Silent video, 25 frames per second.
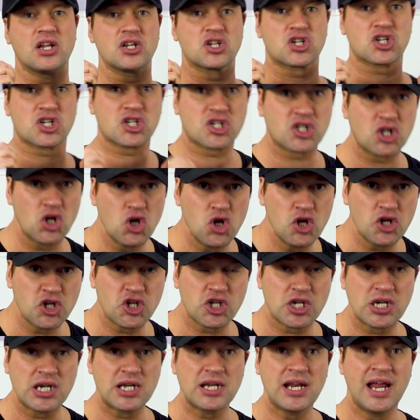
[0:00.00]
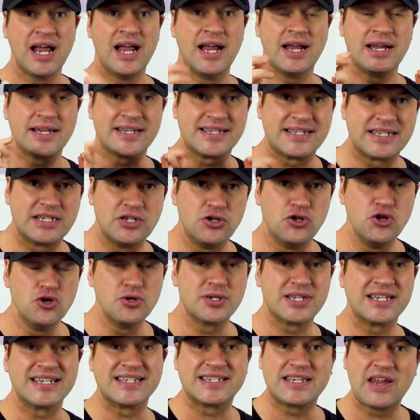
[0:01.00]
searching
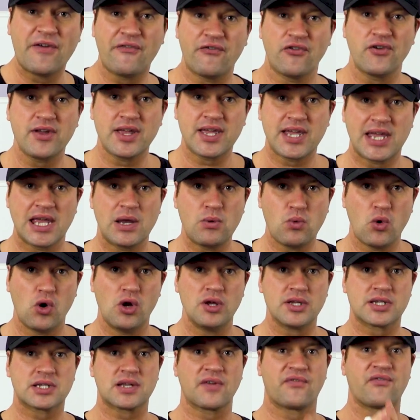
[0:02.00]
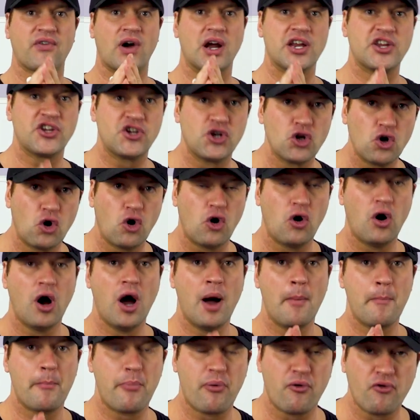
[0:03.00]
using different keywords to find your
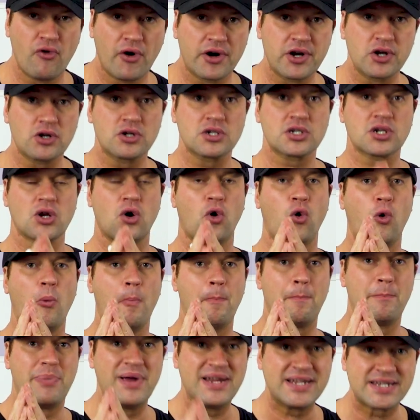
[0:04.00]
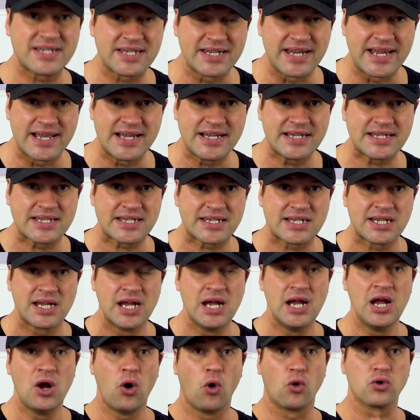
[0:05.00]
product or business
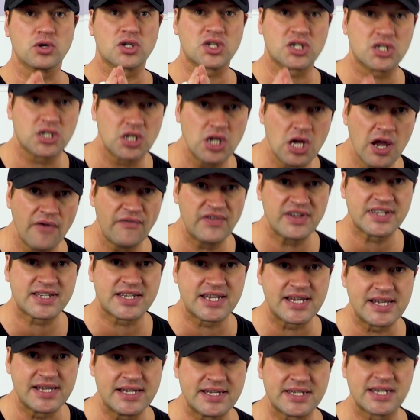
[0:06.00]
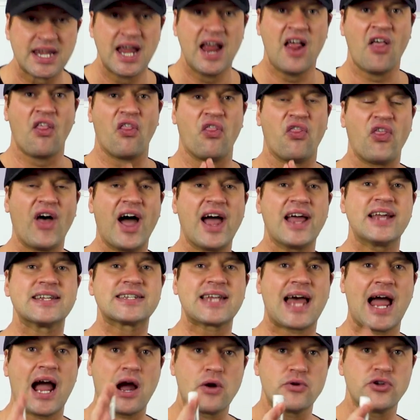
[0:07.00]
or services, that is
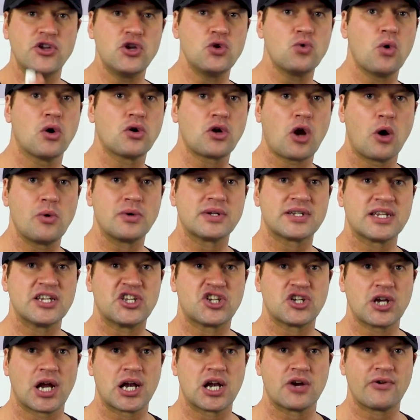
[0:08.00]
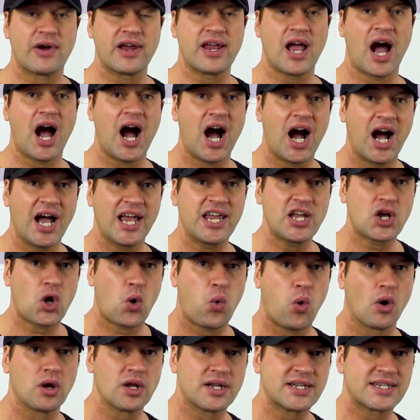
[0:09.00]
how you are going to generate high
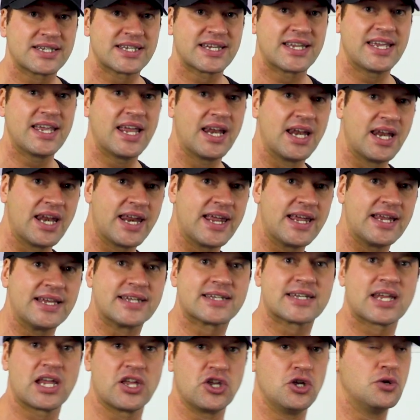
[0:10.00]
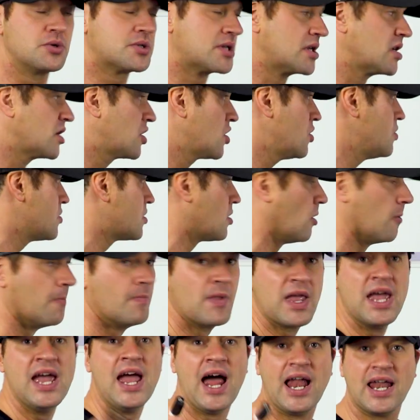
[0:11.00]
quality leads using Google.
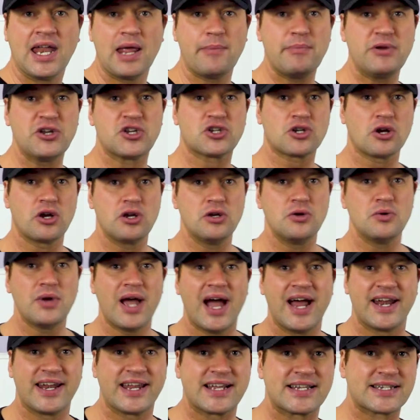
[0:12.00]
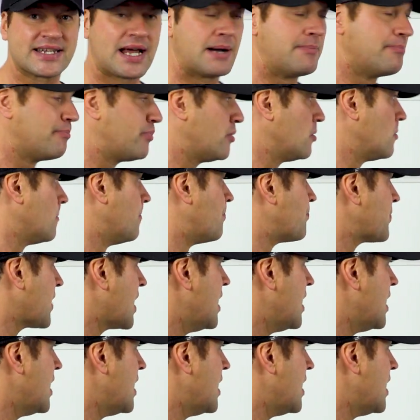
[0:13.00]
And let me show you an example.